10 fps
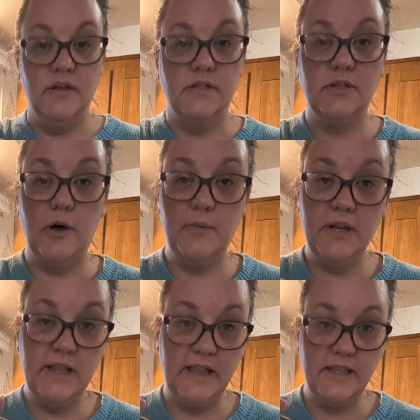So I'm gonna
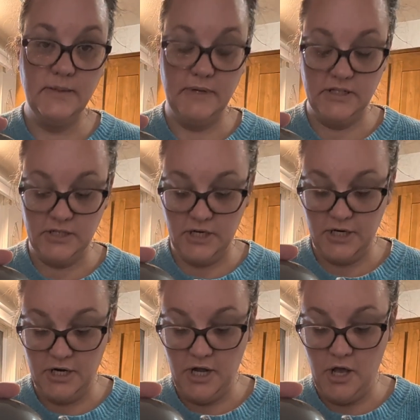let this
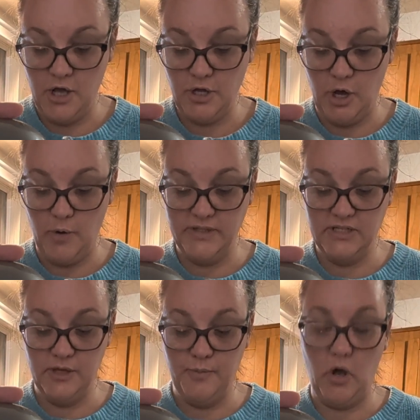mixer go until
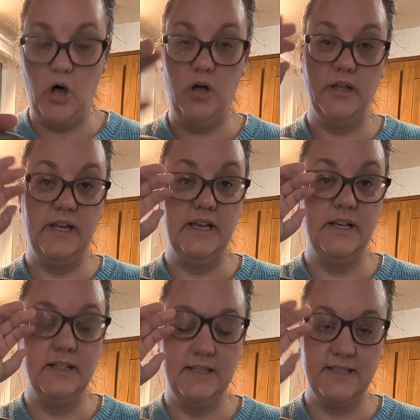the ball
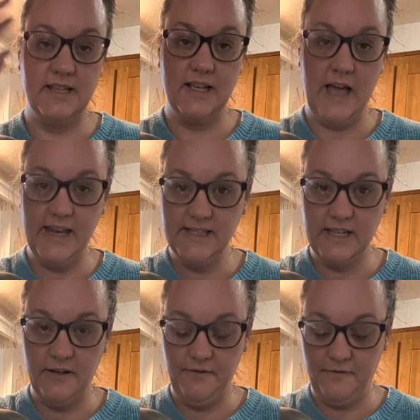is kind of
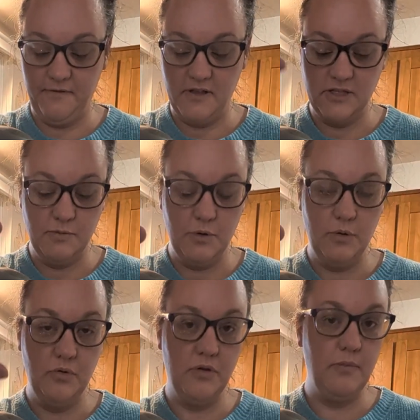stiff,
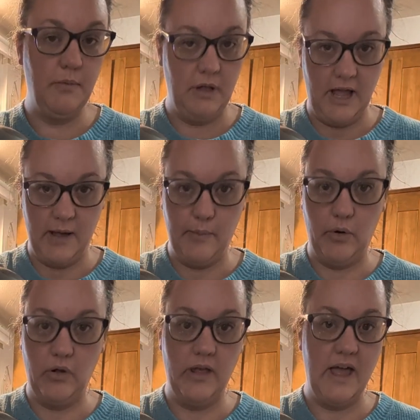smooth, but
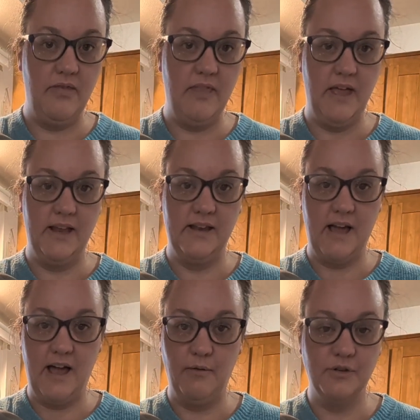pliable, and then
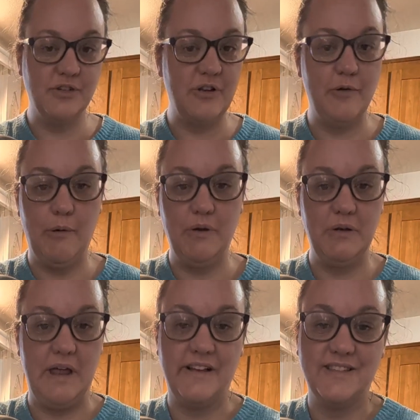I will show you what we do
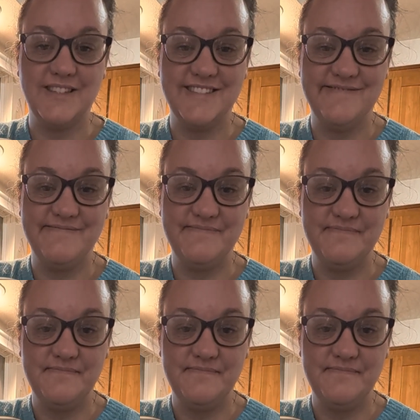next.